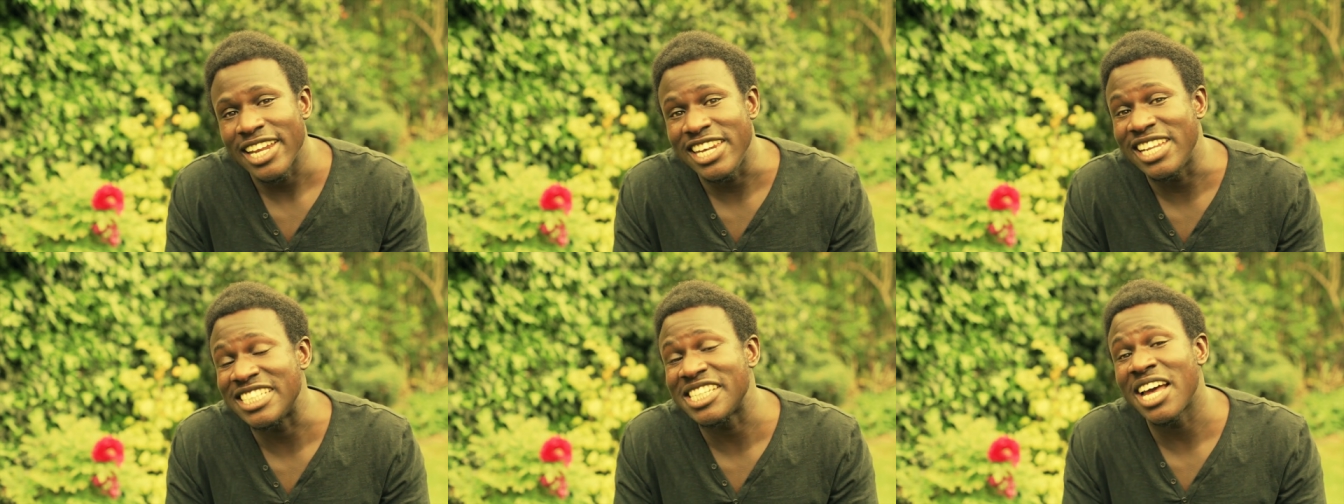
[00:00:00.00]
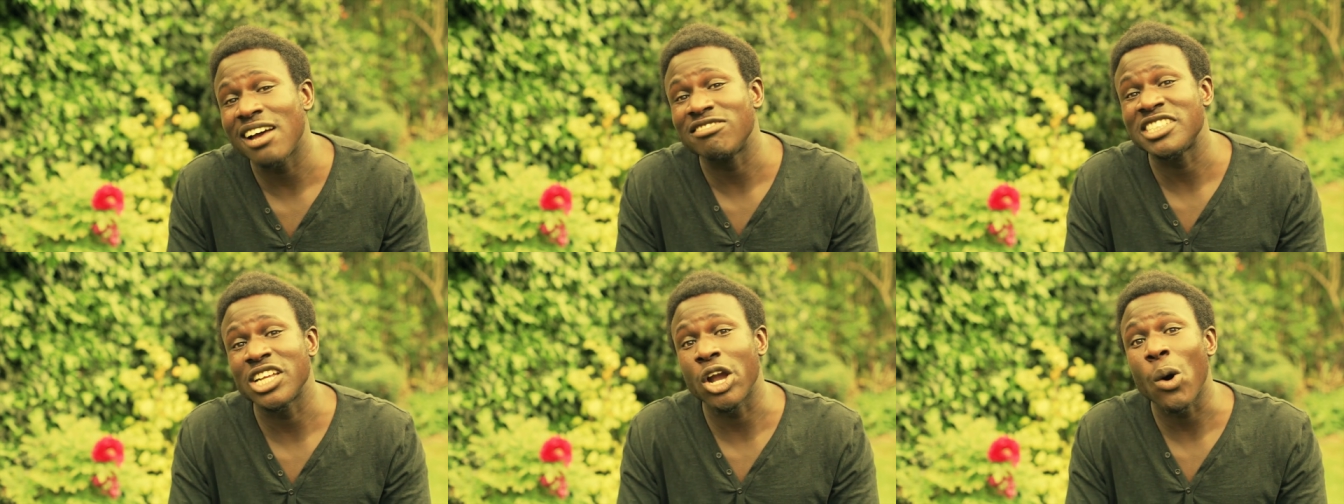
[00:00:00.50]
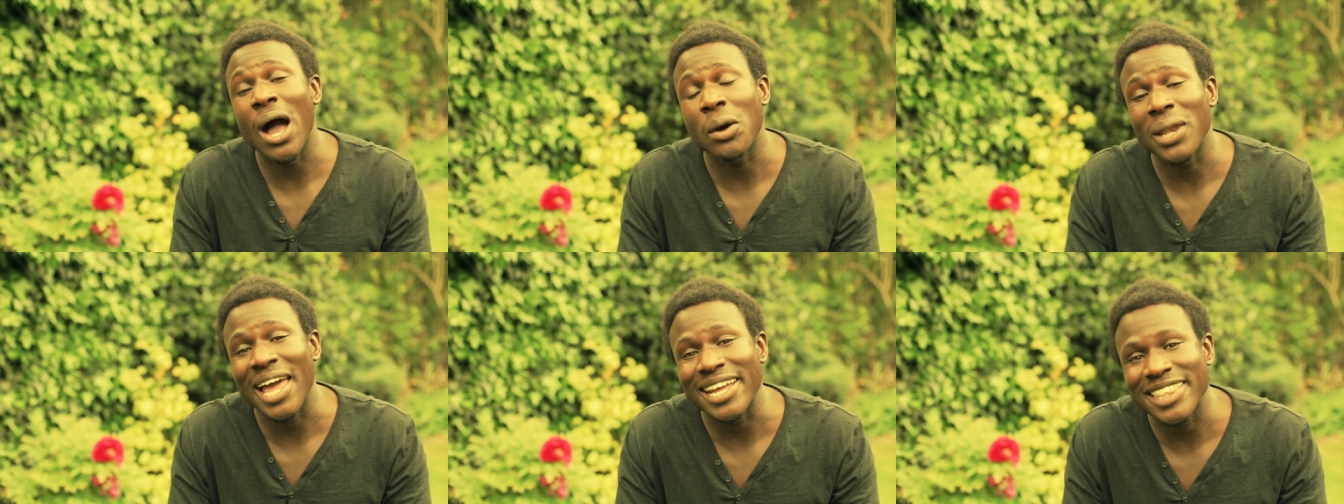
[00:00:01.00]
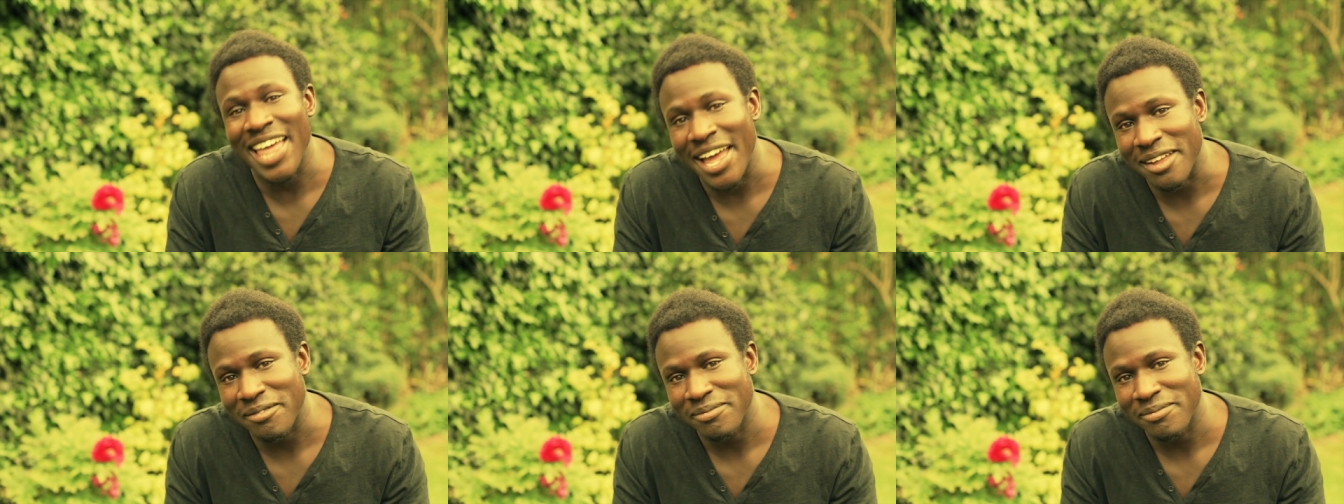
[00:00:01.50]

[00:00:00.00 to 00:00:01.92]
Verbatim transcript: deserves to go out like that.